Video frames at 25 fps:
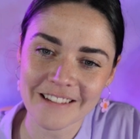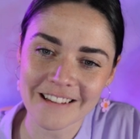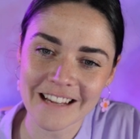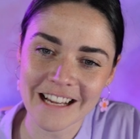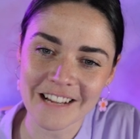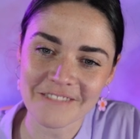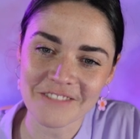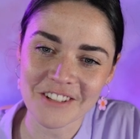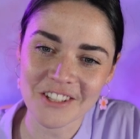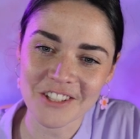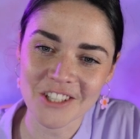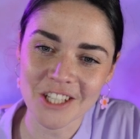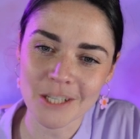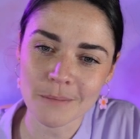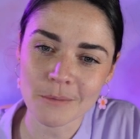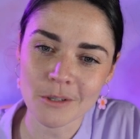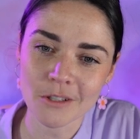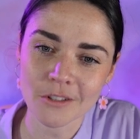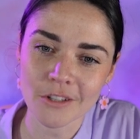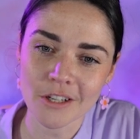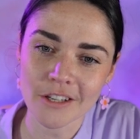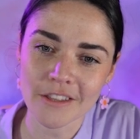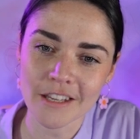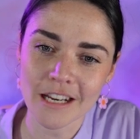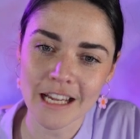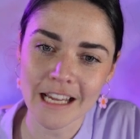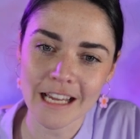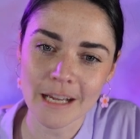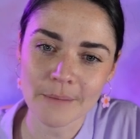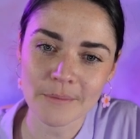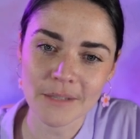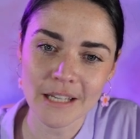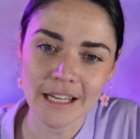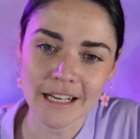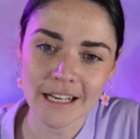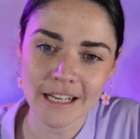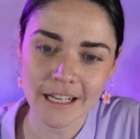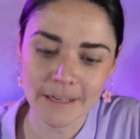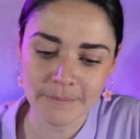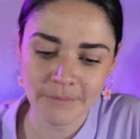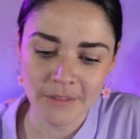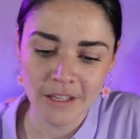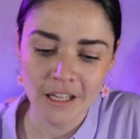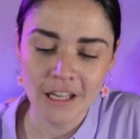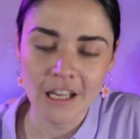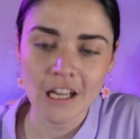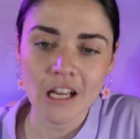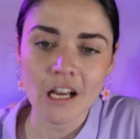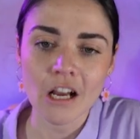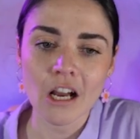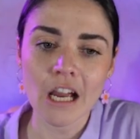YouTube, you'll know that I updated it.